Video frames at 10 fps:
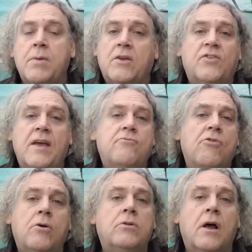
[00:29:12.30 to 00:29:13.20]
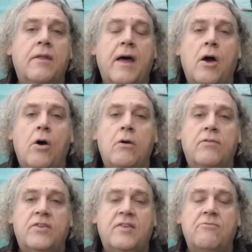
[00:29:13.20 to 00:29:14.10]
because they've grown like that
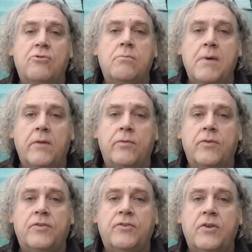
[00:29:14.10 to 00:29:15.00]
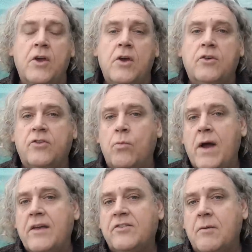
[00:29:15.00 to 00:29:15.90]
over several months. So
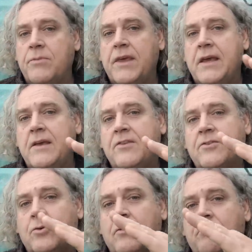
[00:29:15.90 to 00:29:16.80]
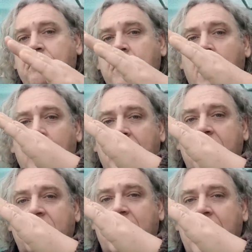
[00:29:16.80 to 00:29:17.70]
where something is sort of going
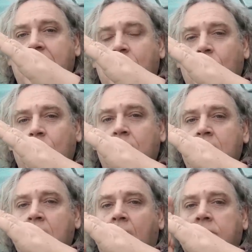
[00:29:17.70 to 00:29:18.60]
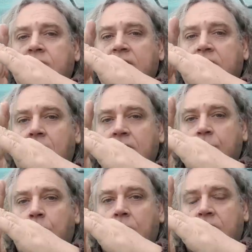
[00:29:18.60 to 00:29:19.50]
at an angle, I'm just going
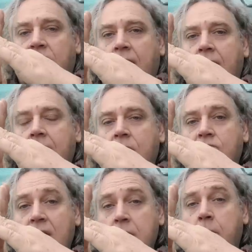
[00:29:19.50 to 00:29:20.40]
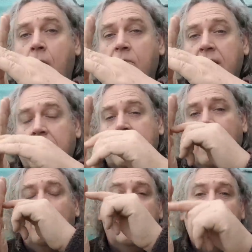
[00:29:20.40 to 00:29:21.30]
to put a rebar in
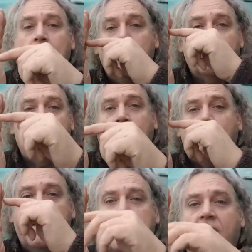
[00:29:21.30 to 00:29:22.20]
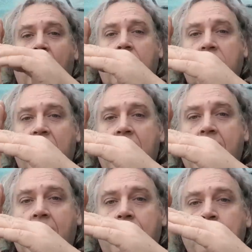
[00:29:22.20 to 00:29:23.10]
and then use the tree tie
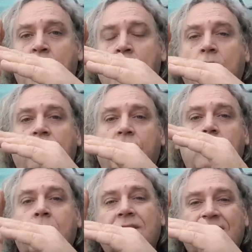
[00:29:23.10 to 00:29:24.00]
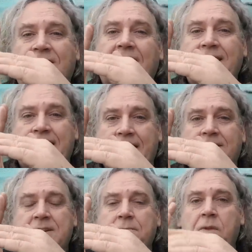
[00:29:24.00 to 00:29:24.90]
there to steady
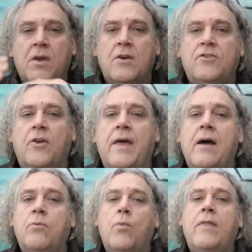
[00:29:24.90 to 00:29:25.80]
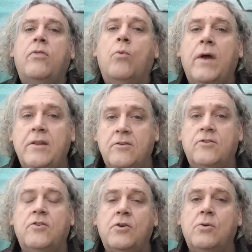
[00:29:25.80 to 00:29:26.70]
it, so that when the
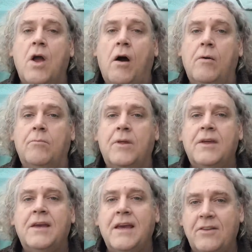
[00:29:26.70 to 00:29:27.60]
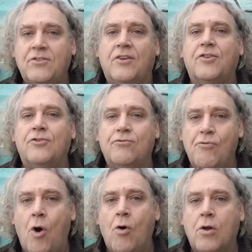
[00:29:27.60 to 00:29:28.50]
winds do come, it doesn't
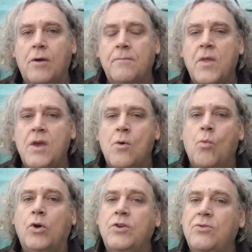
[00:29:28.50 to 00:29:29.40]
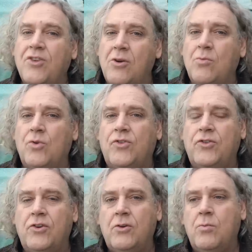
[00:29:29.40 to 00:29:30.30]
rock. What you don't want to
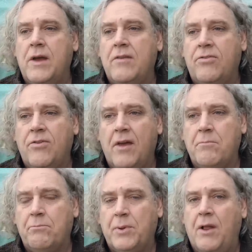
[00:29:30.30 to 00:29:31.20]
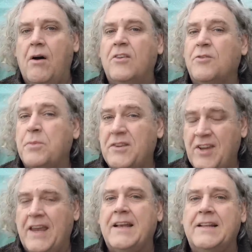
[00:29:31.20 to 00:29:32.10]
do with plants,
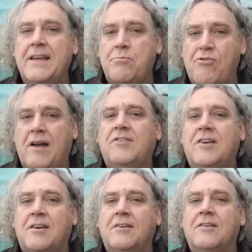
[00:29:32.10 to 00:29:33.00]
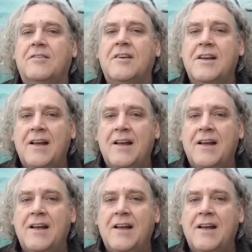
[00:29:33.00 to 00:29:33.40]
particularly brassicas